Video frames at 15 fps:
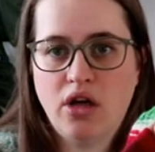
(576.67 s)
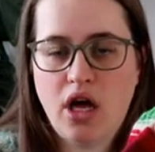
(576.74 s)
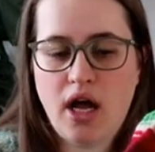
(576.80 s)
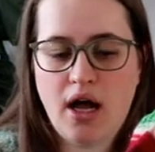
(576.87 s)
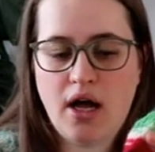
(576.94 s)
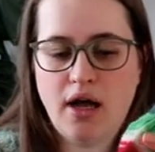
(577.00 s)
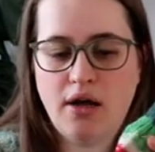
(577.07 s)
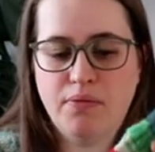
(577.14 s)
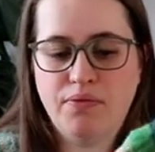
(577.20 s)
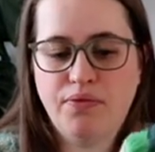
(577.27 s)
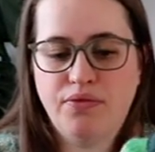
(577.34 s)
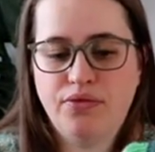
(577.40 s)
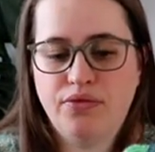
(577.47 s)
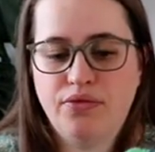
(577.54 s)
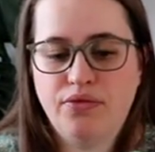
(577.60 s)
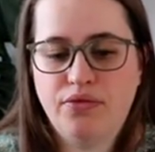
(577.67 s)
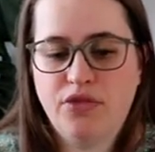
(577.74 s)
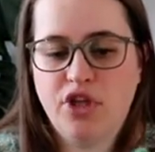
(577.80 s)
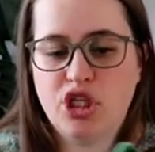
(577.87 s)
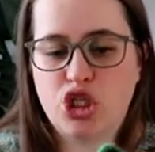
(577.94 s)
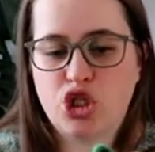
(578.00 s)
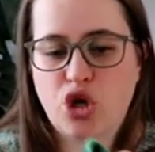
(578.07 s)

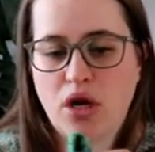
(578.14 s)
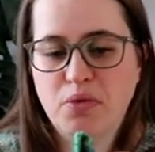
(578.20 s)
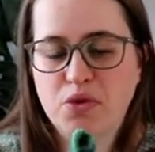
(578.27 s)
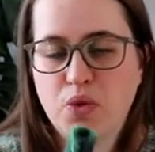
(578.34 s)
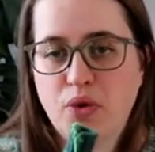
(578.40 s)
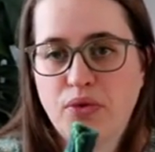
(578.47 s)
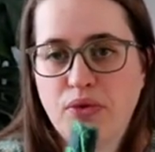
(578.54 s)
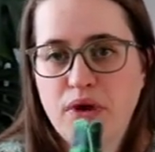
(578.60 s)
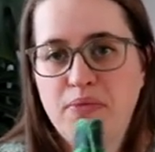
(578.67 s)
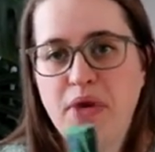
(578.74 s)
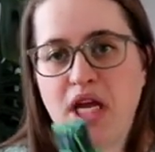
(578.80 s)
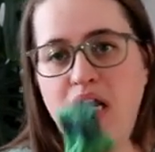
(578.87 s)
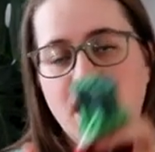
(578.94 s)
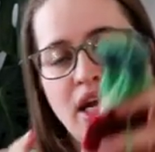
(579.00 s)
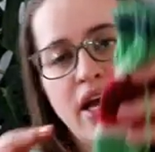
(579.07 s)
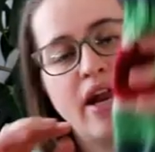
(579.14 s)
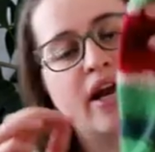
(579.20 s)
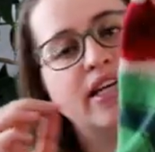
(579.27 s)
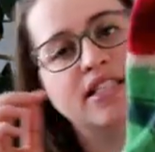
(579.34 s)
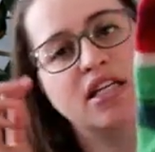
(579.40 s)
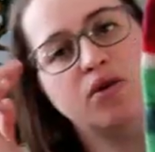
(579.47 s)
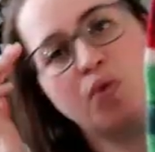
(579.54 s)
the stripes were repeating and
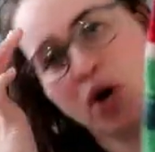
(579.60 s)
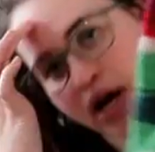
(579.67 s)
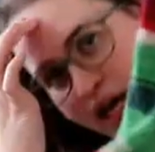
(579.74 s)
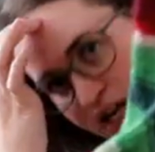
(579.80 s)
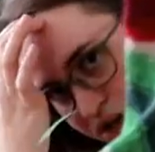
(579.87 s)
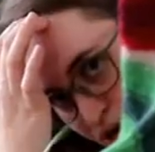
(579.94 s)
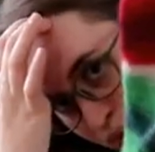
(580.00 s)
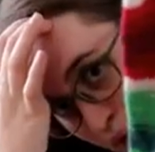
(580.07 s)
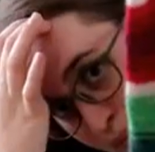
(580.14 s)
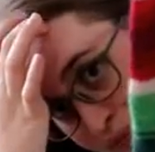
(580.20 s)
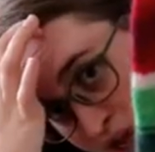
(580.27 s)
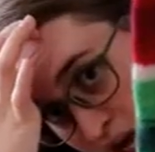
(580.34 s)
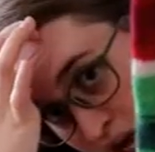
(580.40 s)
I didn't want to interrupt